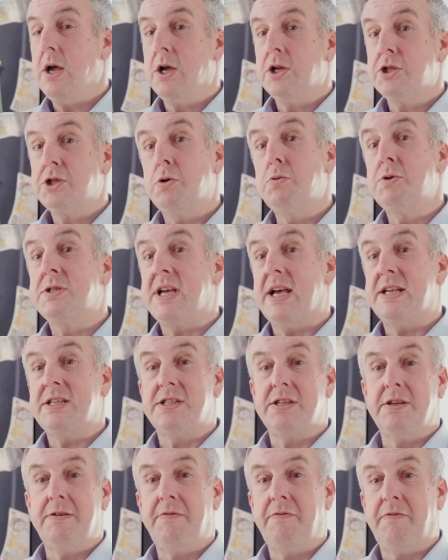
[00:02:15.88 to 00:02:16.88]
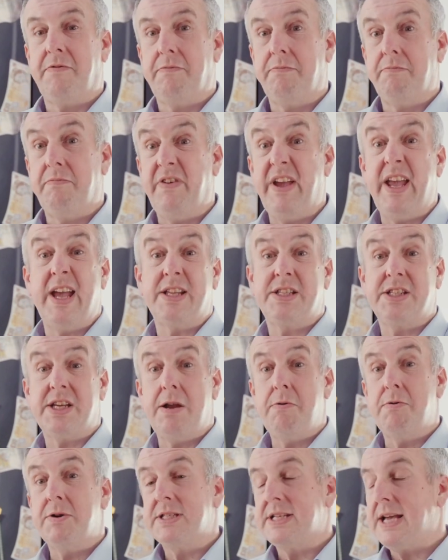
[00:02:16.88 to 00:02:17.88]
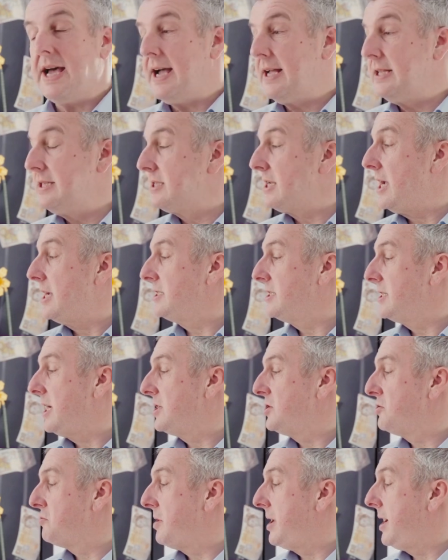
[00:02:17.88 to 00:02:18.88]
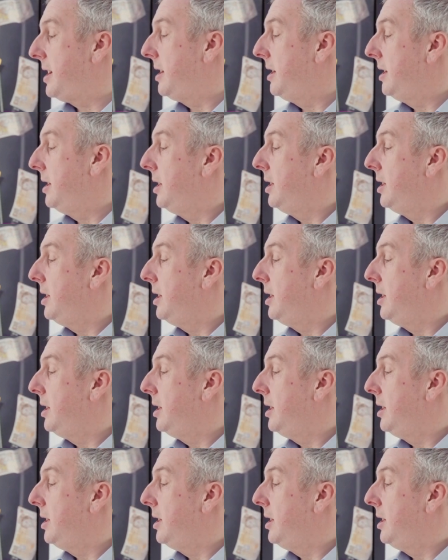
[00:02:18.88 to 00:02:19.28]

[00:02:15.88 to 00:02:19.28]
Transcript: two sets of VAT returns, etc.